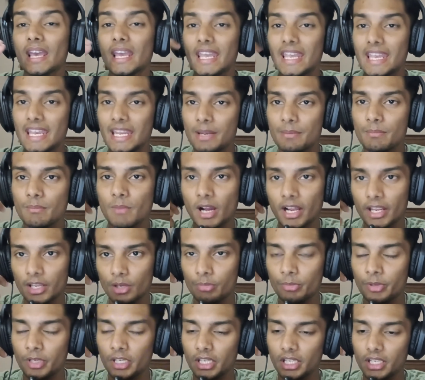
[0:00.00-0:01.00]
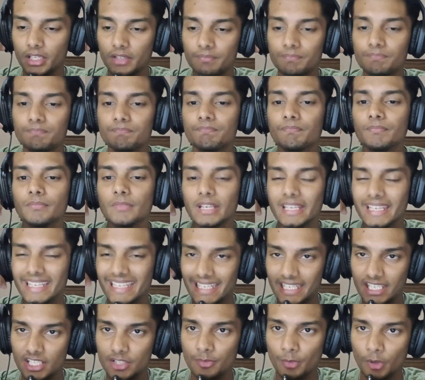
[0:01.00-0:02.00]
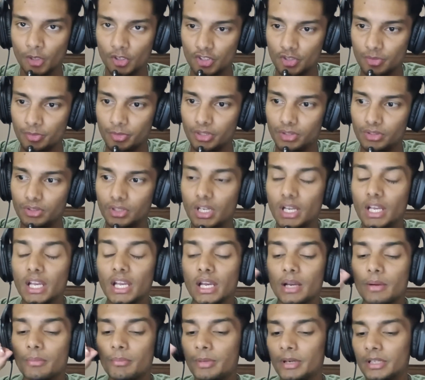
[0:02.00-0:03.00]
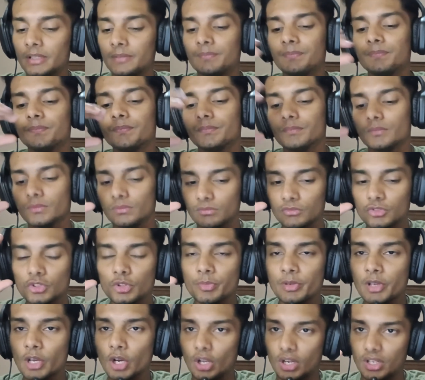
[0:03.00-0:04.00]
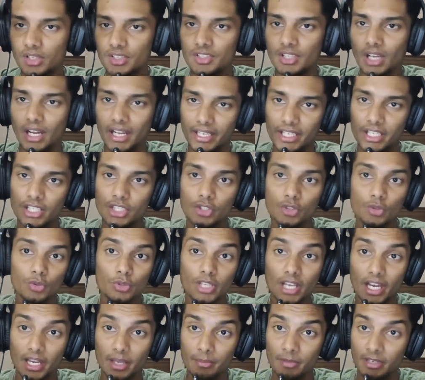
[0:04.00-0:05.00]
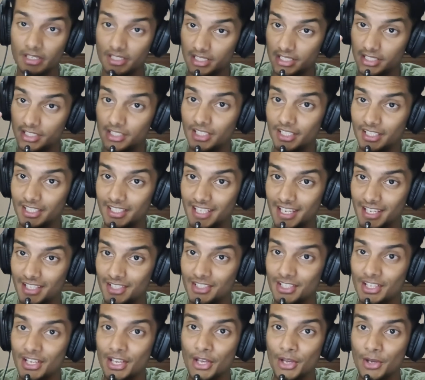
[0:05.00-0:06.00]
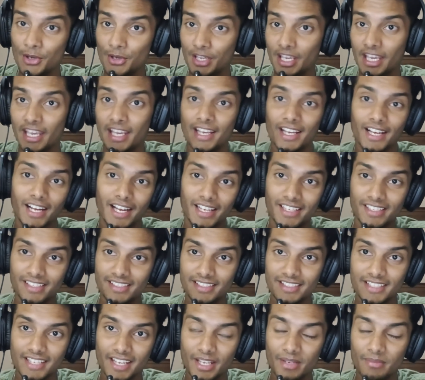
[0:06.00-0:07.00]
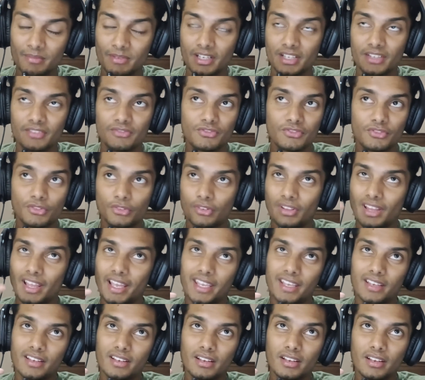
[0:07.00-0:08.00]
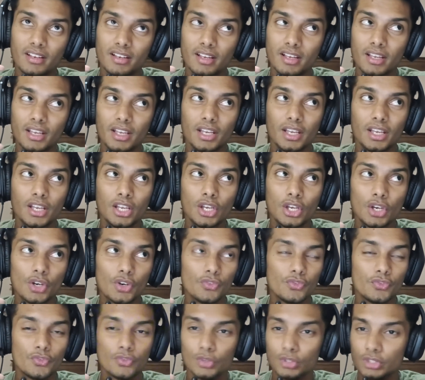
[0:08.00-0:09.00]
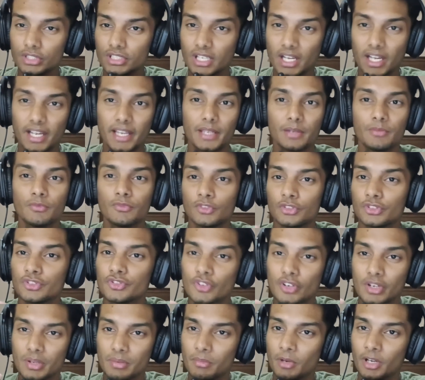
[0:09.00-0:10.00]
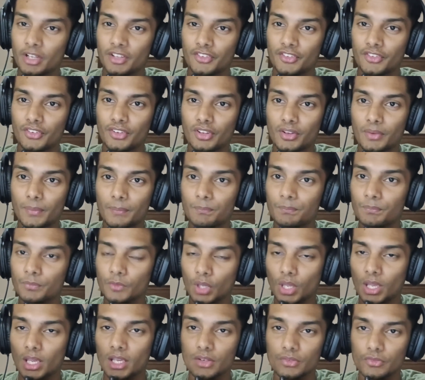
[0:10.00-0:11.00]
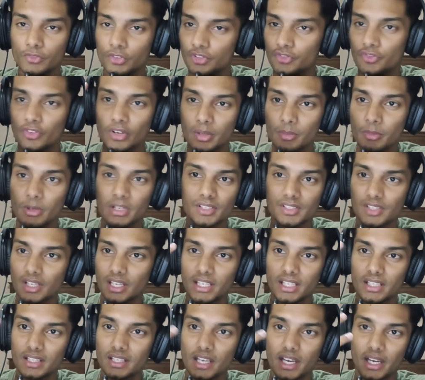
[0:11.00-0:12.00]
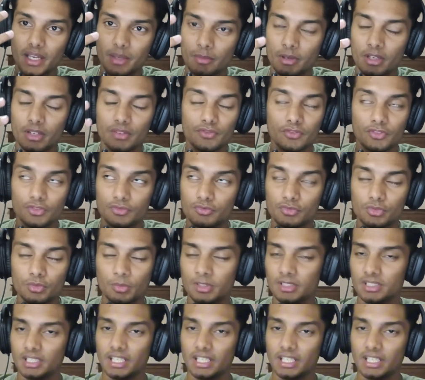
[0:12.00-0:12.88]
In my opinion, it is possible. But to be honest, I didn't do the IMAT in 30 days. Okay, I did the IMAT for like full time for 3 months. Okay, for 3 months, I did the IMAT for 2 months.